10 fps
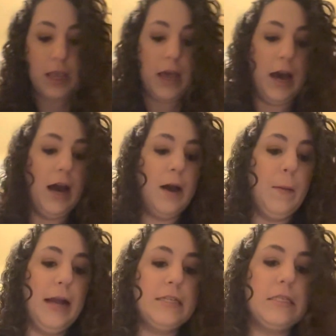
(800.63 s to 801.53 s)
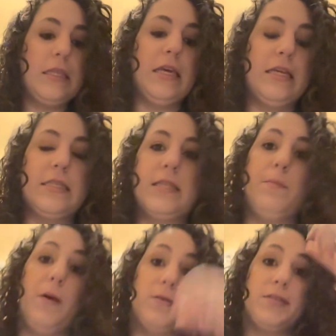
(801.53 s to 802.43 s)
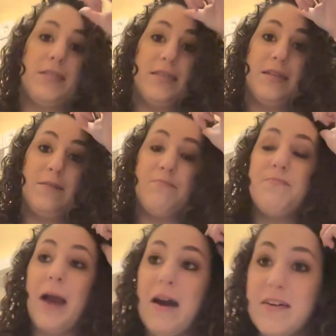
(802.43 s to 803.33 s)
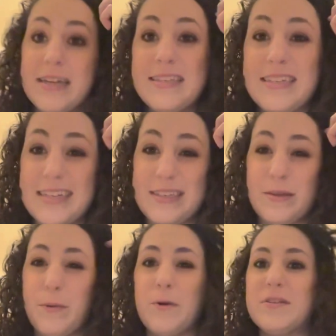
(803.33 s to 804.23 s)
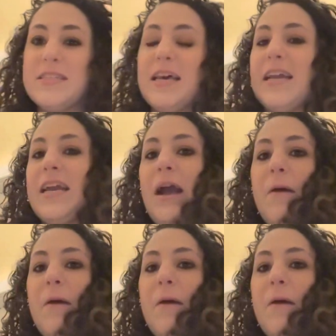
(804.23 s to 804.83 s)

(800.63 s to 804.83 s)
I just think it's the most balanced. It's the most like